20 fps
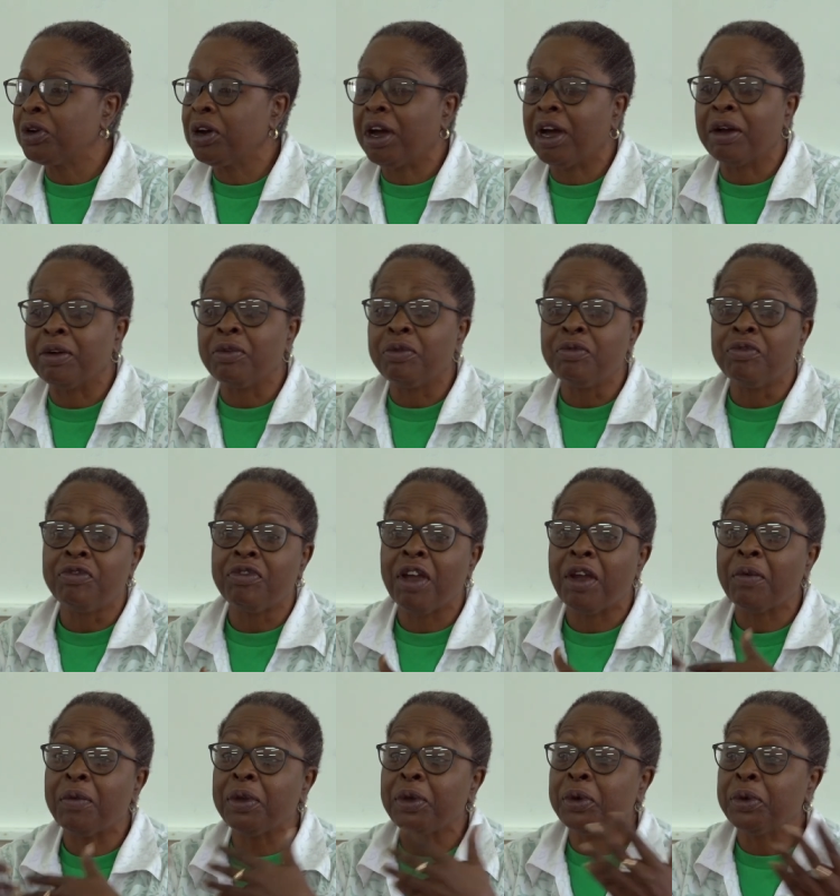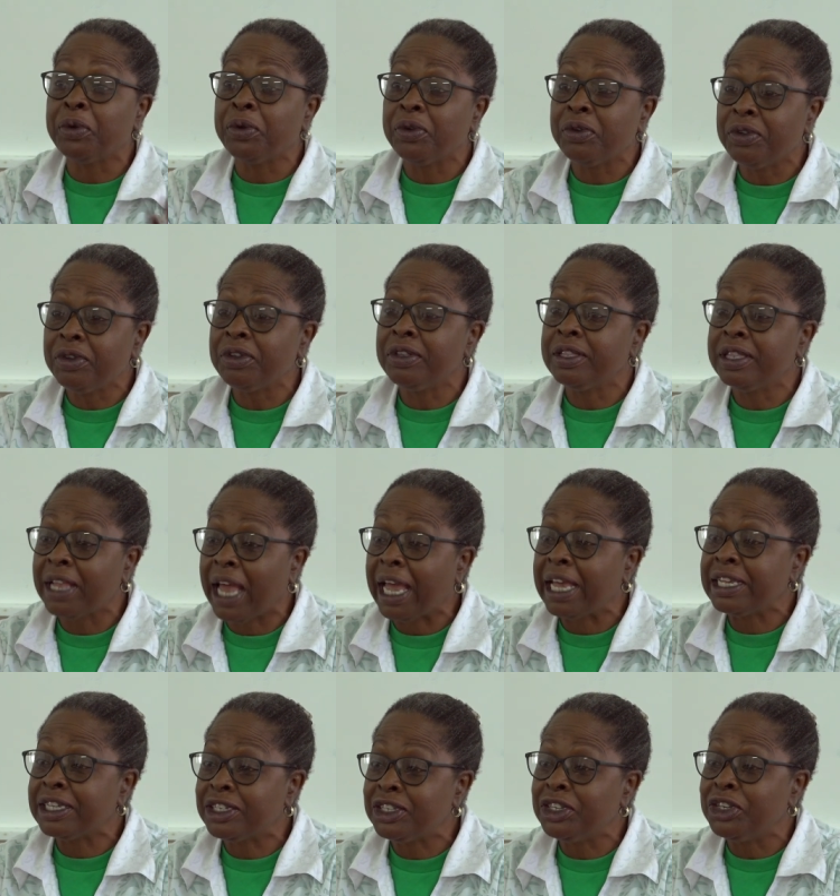a very
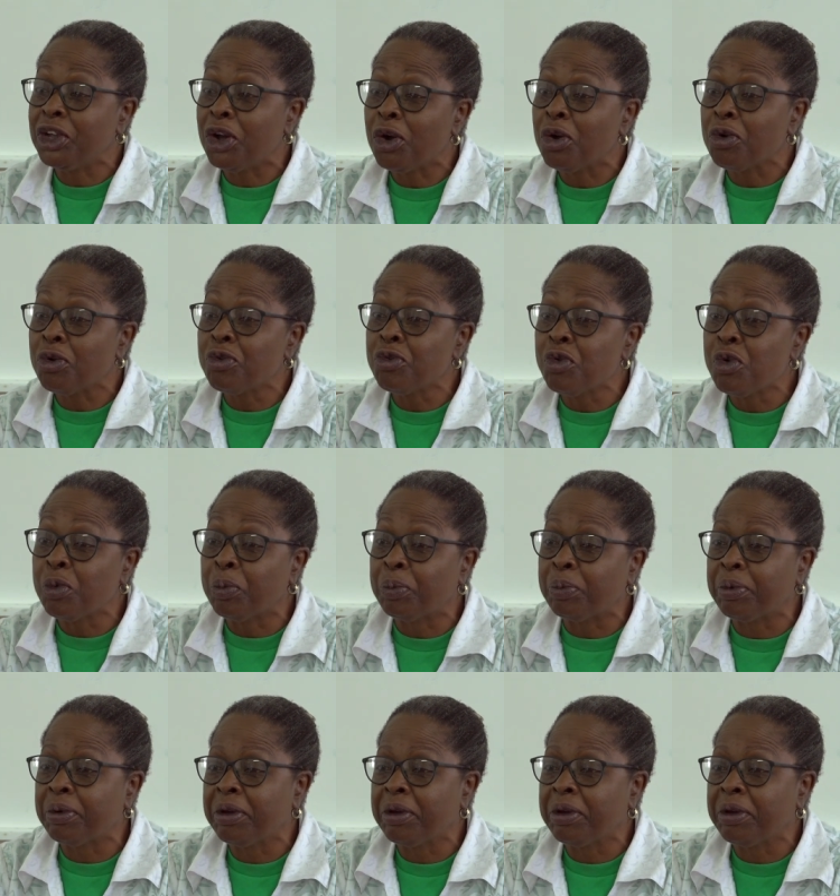nice young group